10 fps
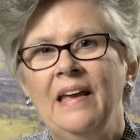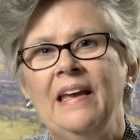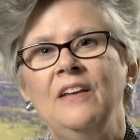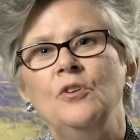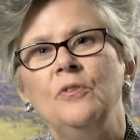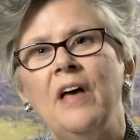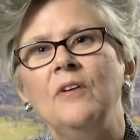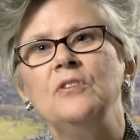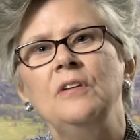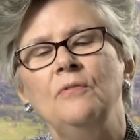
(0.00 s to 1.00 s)
In
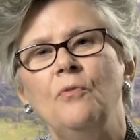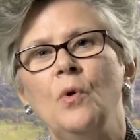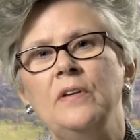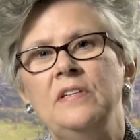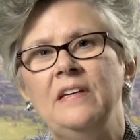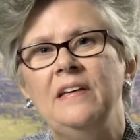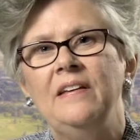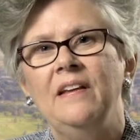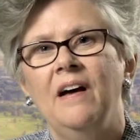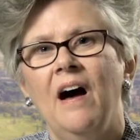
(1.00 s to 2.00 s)

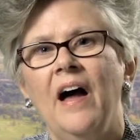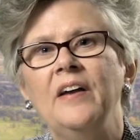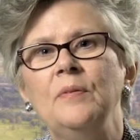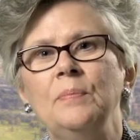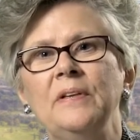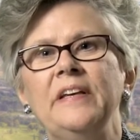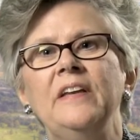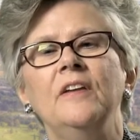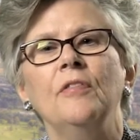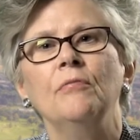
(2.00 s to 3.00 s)
2014, I
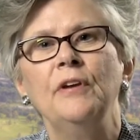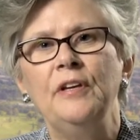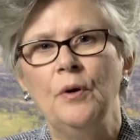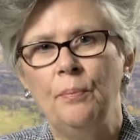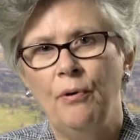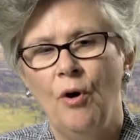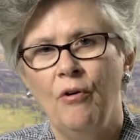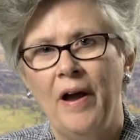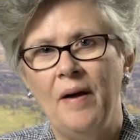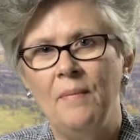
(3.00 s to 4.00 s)
completed a three year
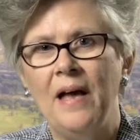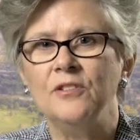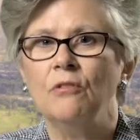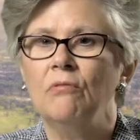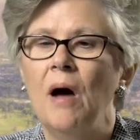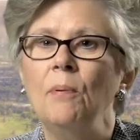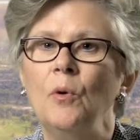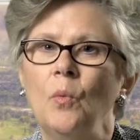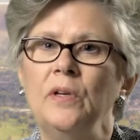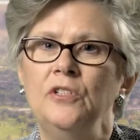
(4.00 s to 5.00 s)
program as a
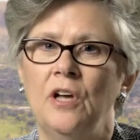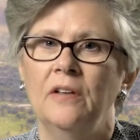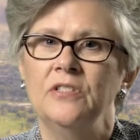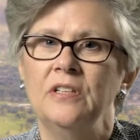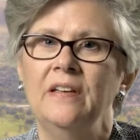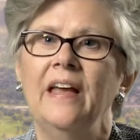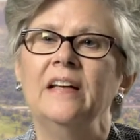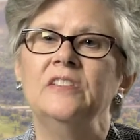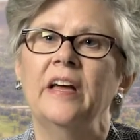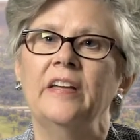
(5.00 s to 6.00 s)
Robert Wood Johnson
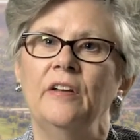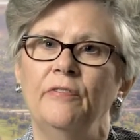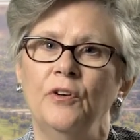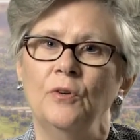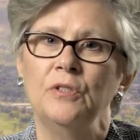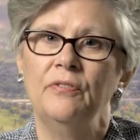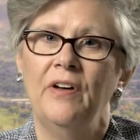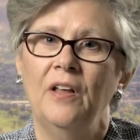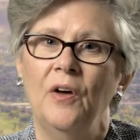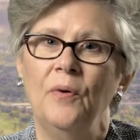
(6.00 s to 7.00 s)
Executive Nurse
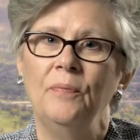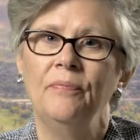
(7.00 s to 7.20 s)
Fellow.